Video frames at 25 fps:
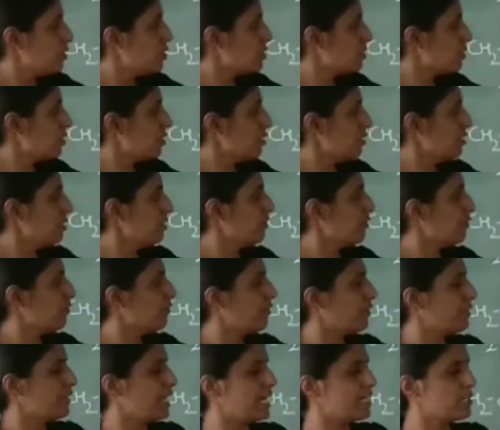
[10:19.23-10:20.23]
so
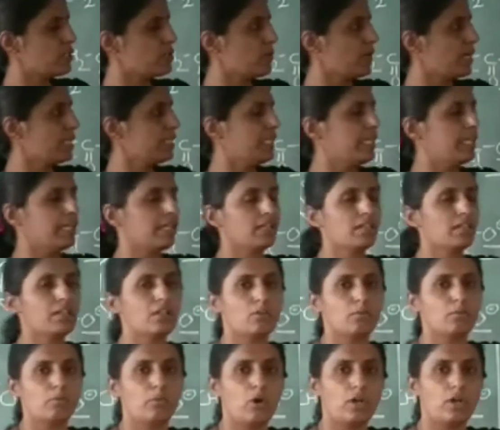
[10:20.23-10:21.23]
that's why they are
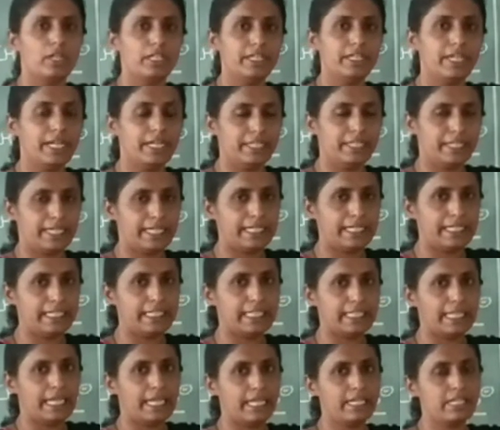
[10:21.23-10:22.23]
polydentate
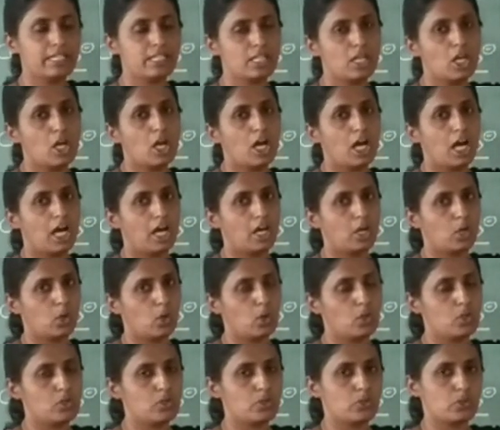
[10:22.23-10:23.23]
ligands are
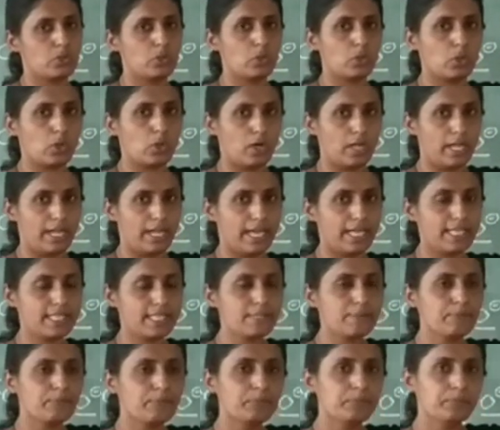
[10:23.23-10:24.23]
also called as
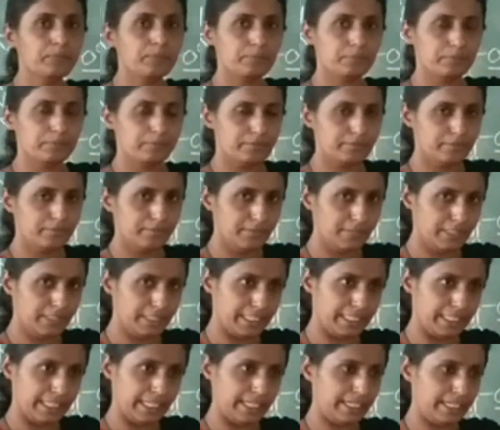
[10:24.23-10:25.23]

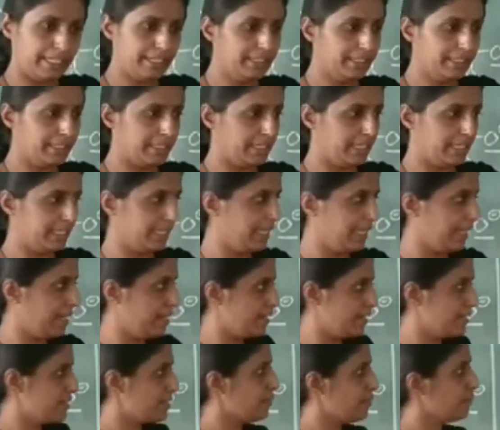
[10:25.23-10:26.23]
chelate
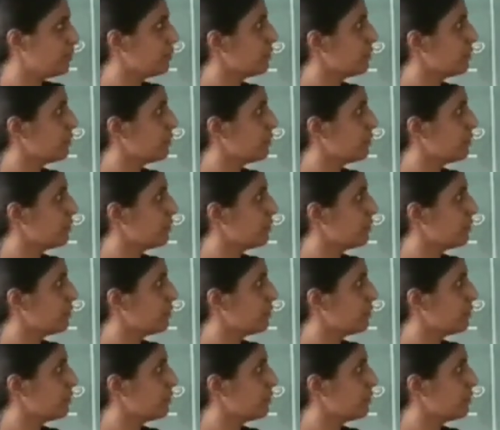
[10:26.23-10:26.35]
ligands.